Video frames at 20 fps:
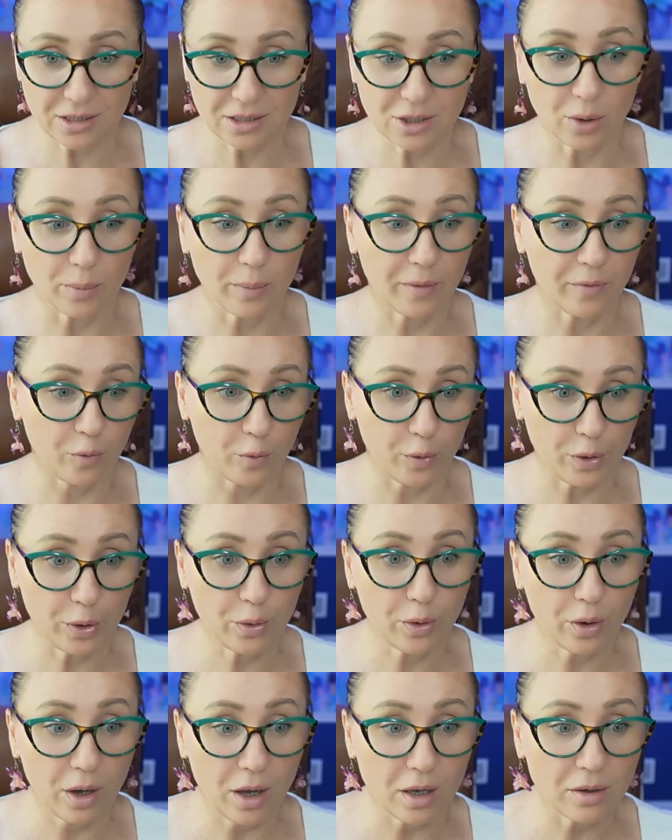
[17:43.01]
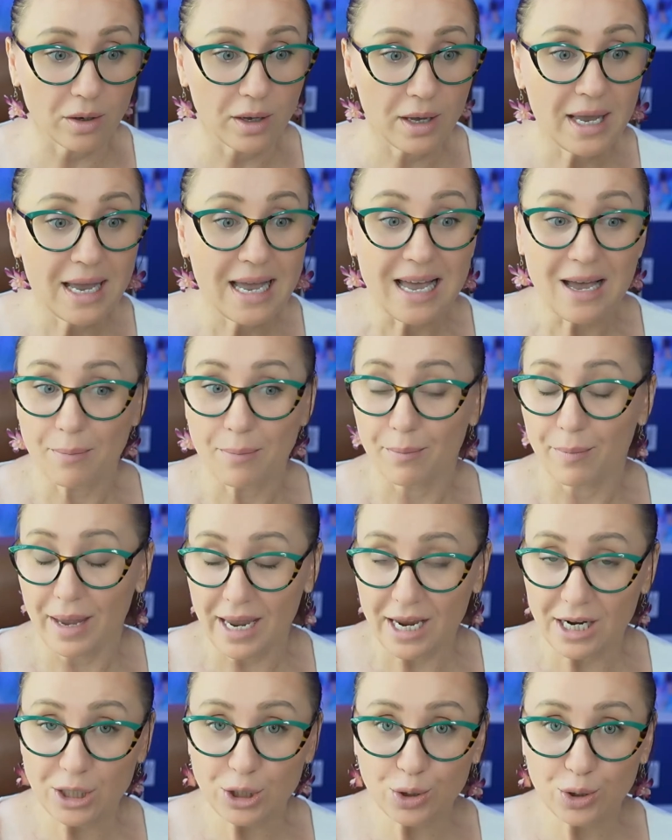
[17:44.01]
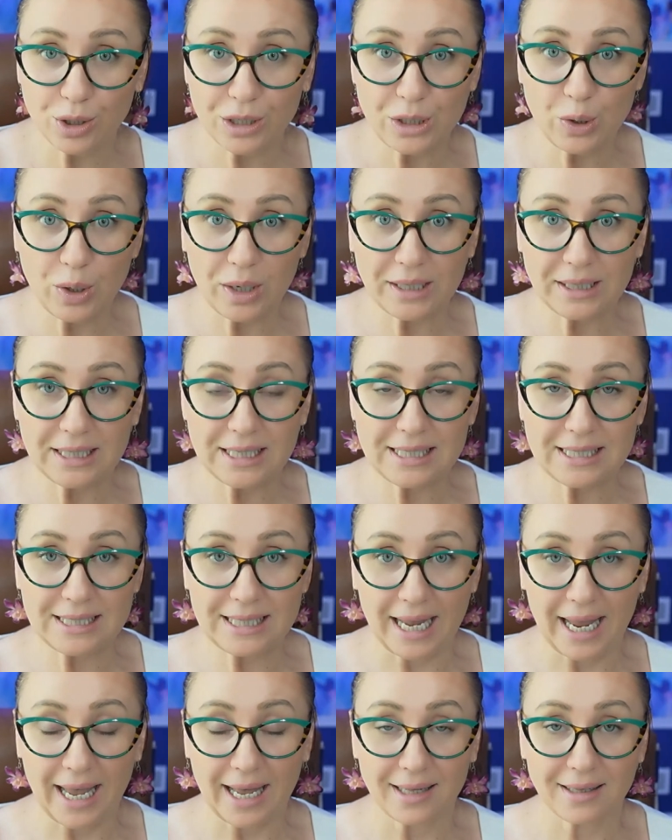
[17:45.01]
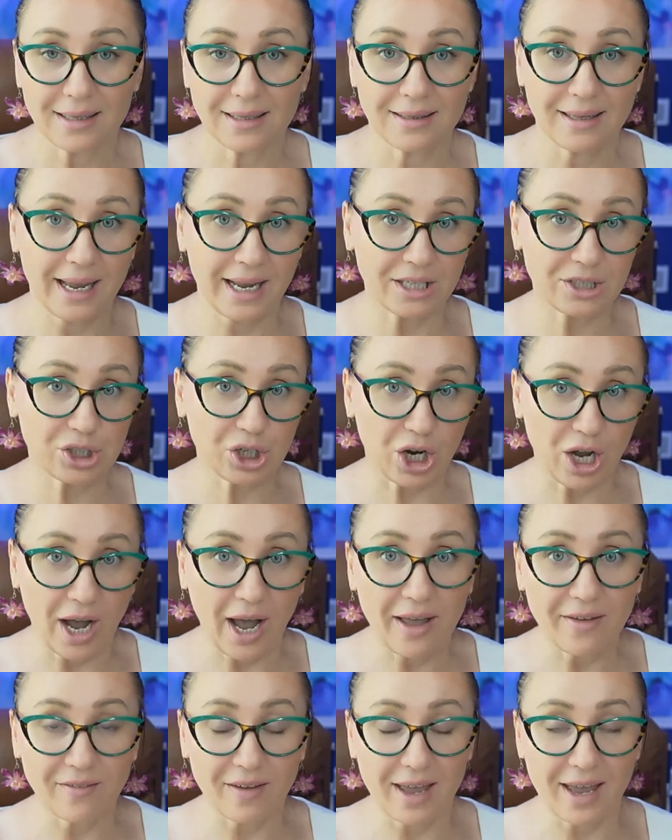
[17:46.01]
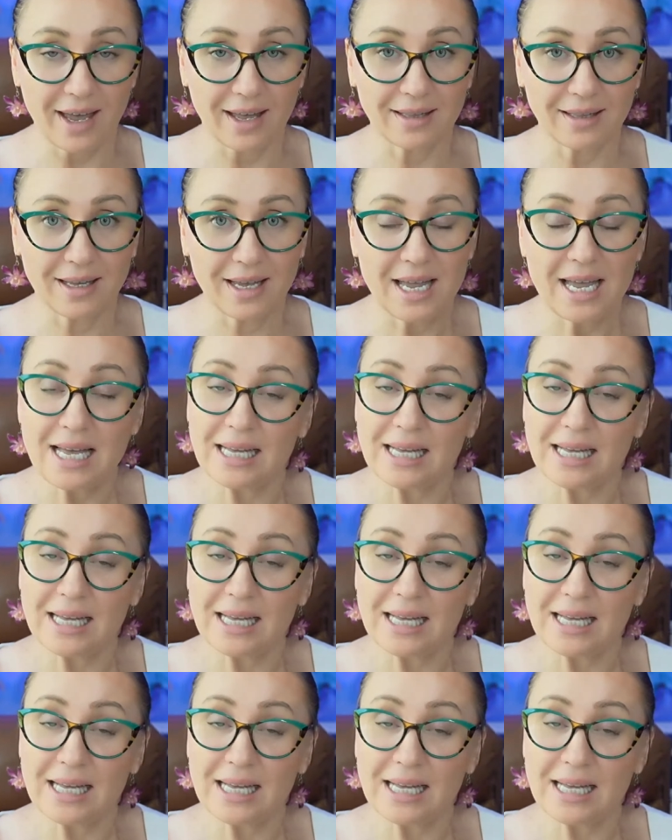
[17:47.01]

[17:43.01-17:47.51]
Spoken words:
So before you call, make sure you understand they are drive-in,